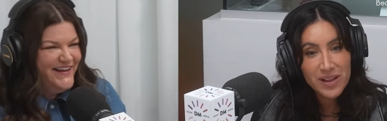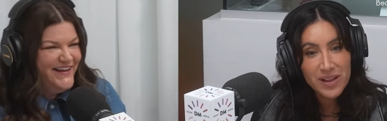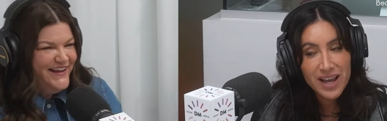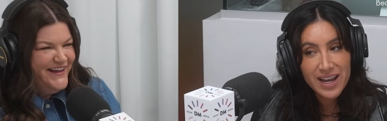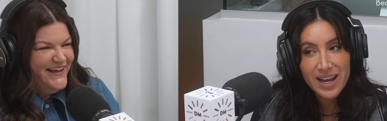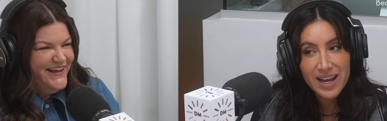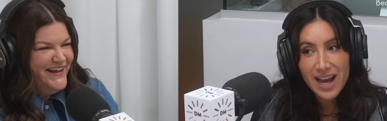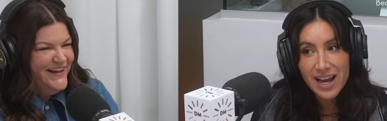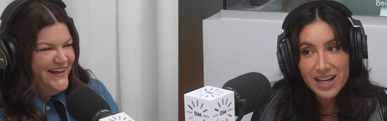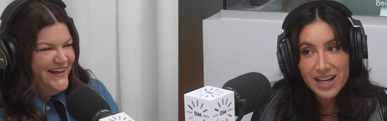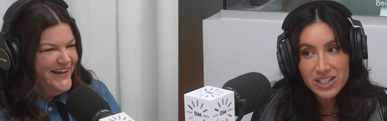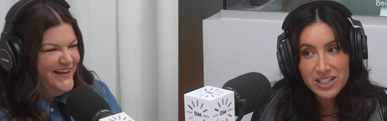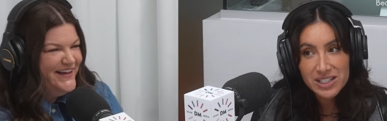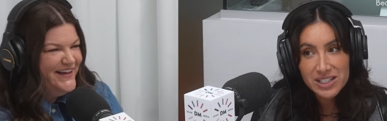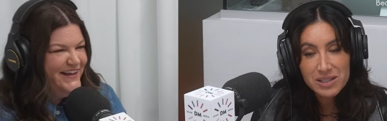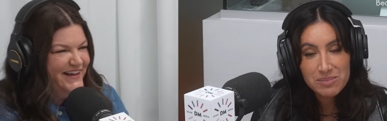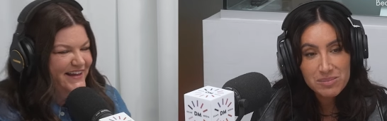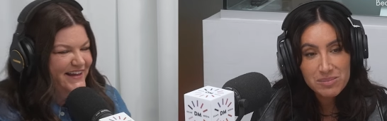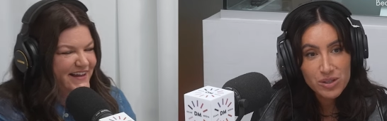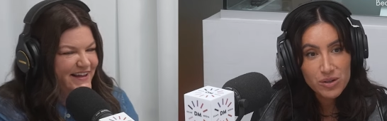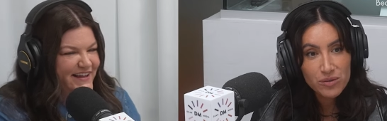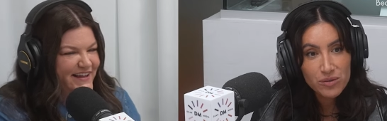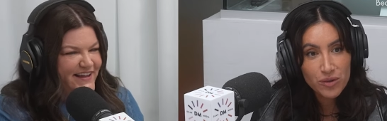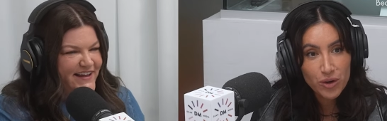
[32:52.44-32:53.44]
Speaker 1: like I just am
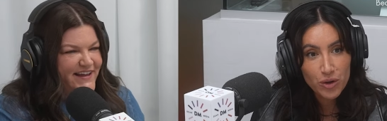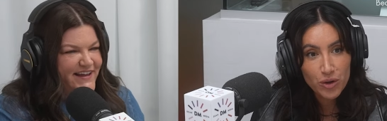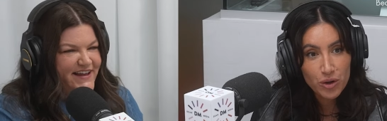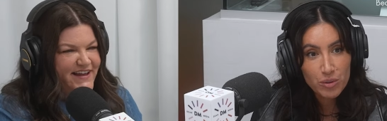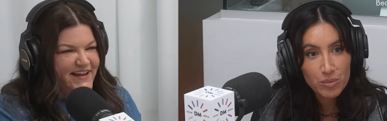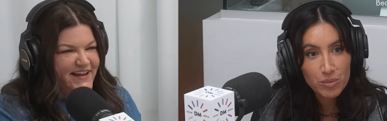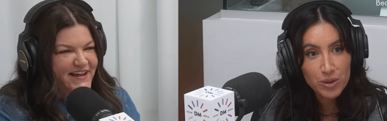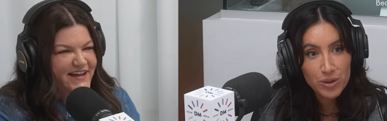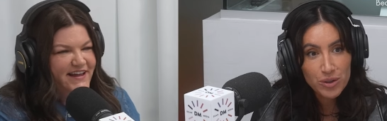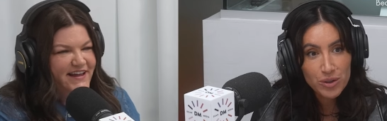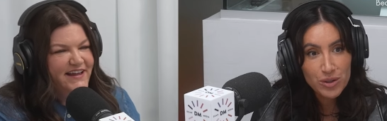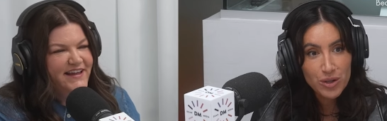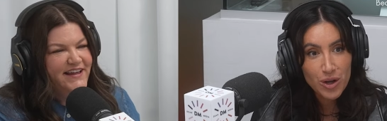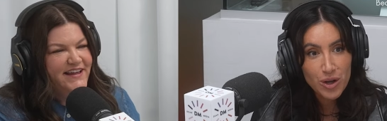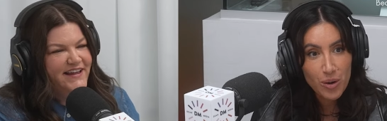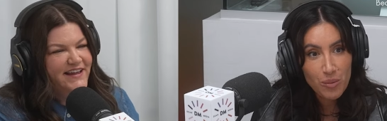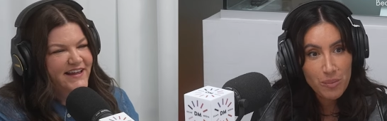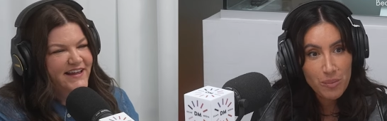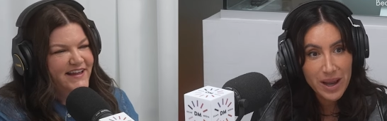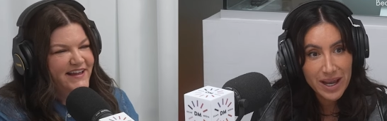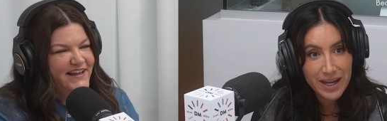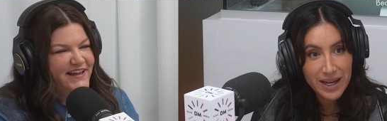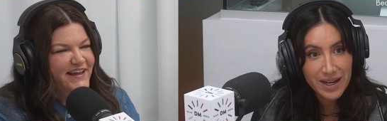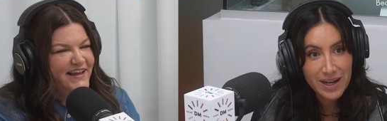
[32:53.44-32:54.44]
so vulnerable, no
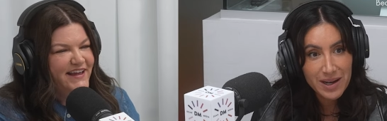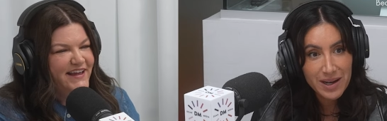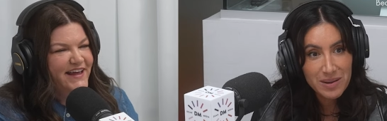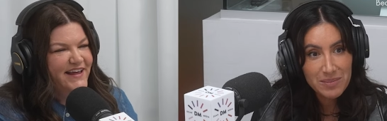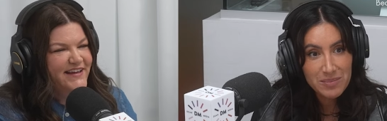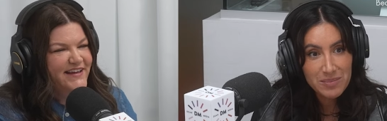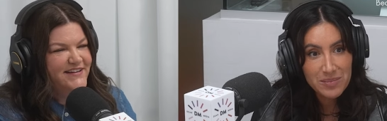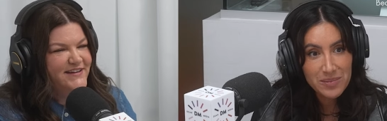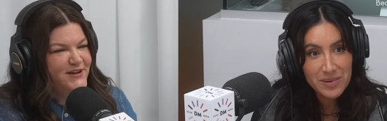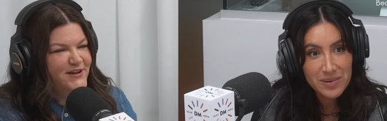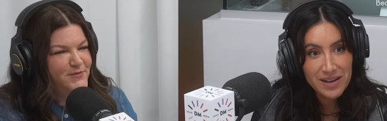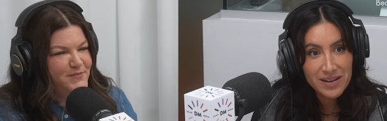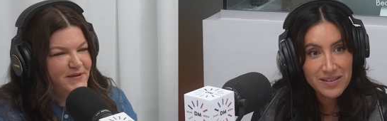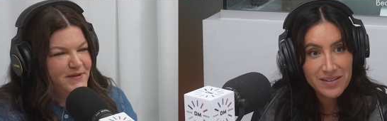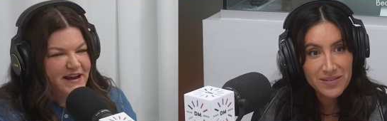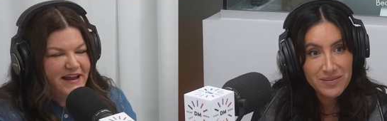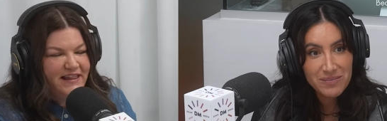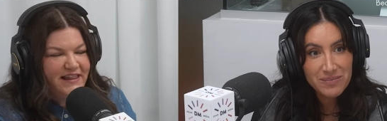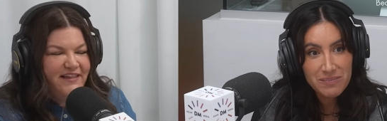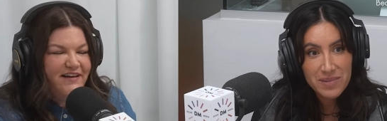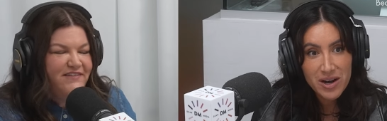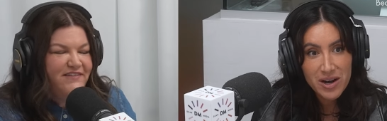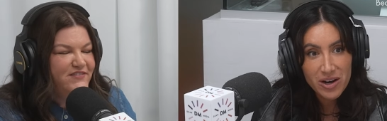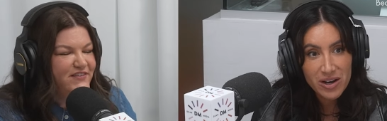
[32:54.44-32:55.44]
makeup. No, but I
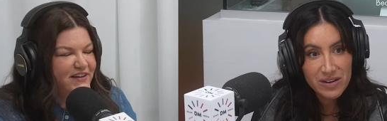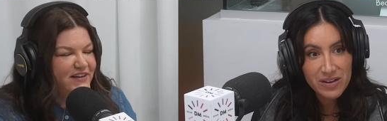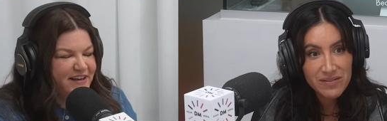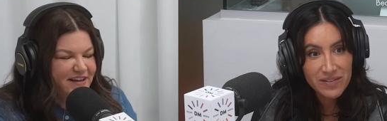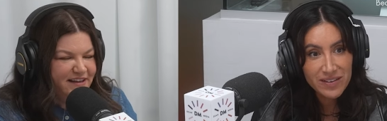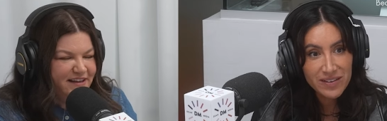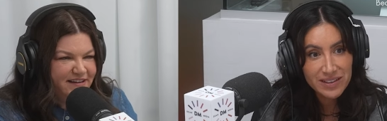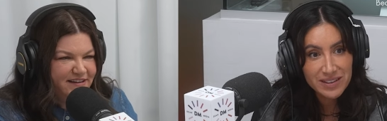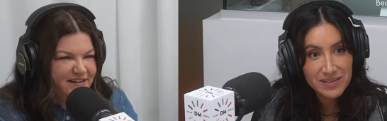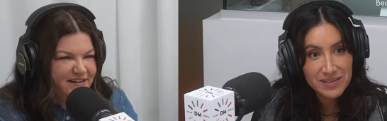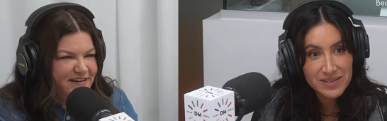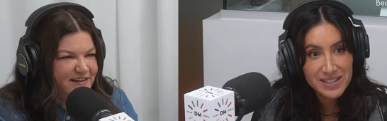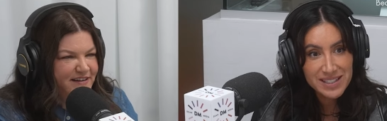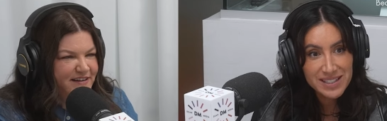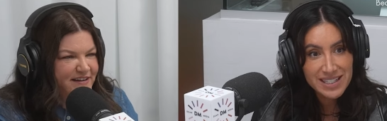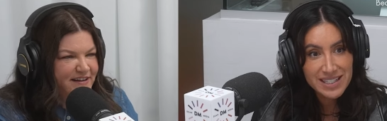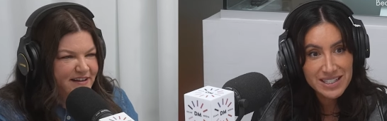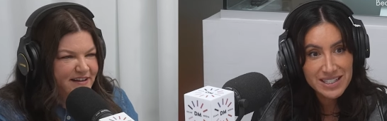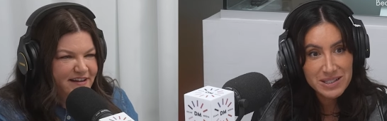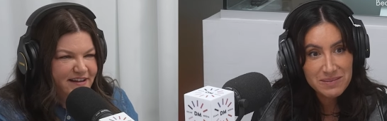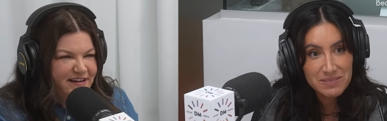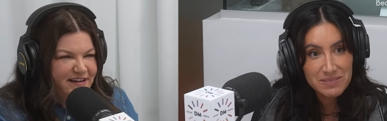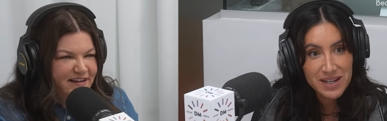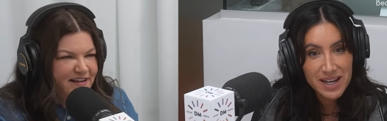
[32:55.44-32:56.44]
love Mary it. Phillips
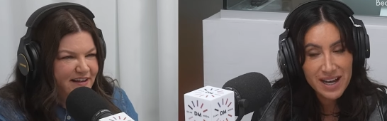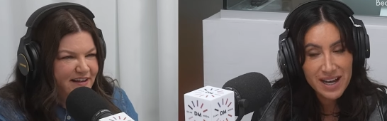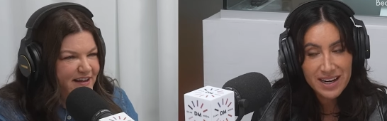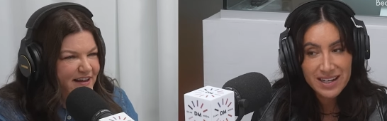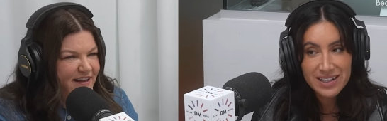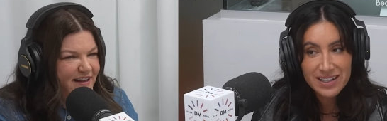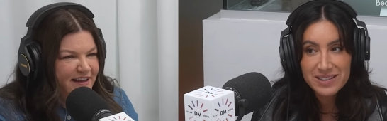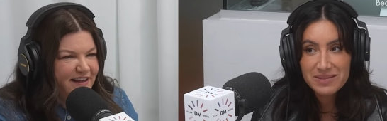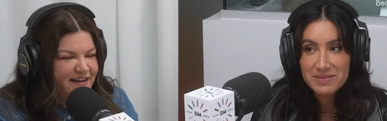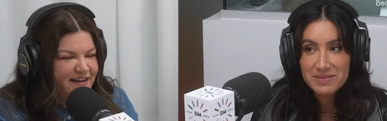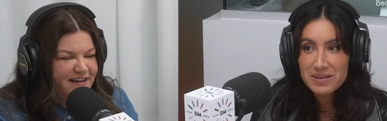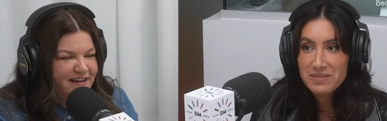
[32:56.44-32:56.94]
teaching me how to do